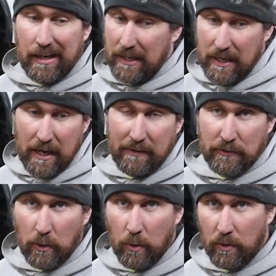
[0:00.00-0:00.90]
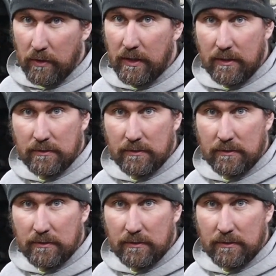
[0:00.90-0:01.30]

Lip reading: I didn't have to order it.